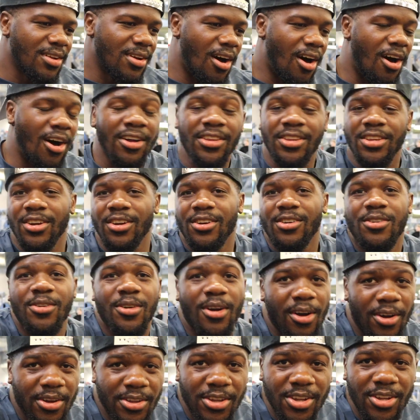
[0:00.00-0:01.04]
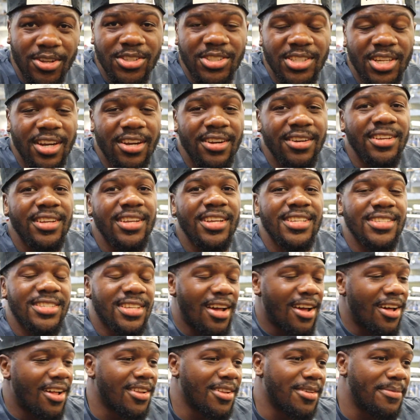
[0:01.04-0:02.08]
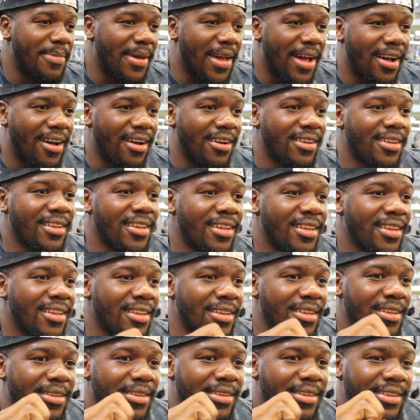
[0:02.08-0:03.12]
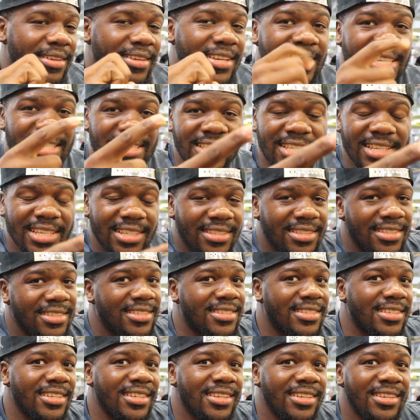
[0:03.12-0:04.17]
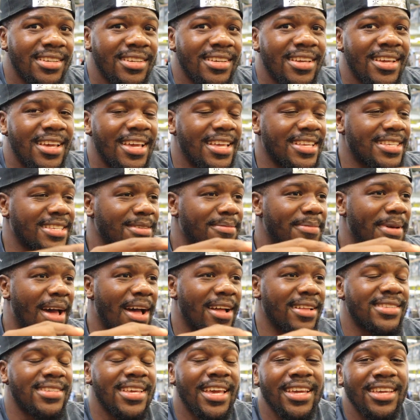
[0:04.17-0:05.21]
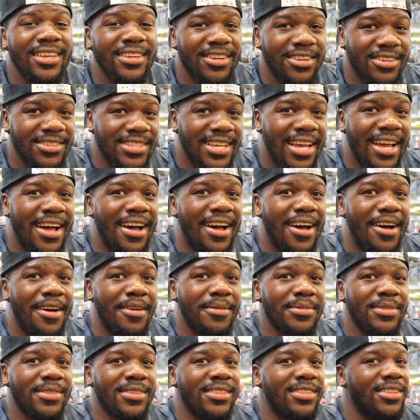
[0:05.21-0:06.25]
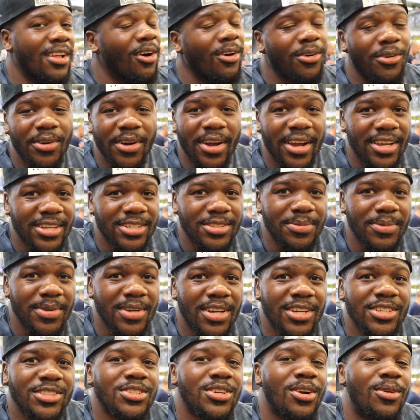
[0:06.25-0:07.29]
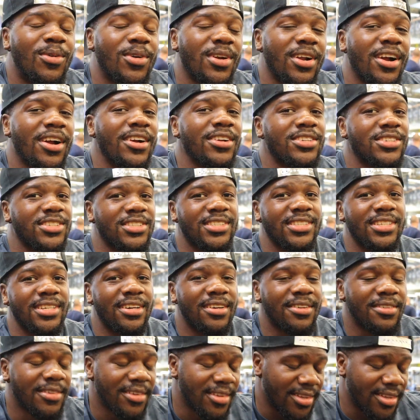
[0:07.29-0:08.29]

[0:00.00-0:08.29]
on your journey, it's all about consistency. It's about taking your time, no rush, because you don't want to hurt yourself,